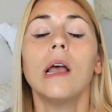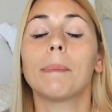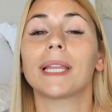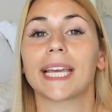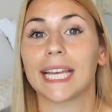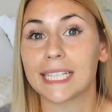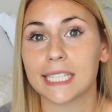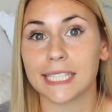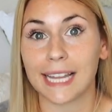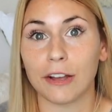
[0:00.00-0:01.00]
but like
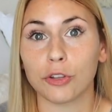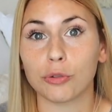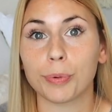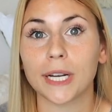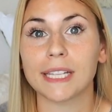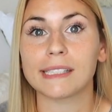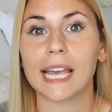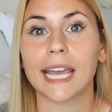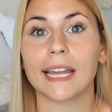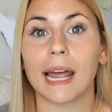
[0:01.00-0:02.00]
instant download prints,
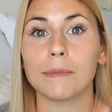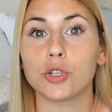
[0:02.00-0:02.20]
and I'm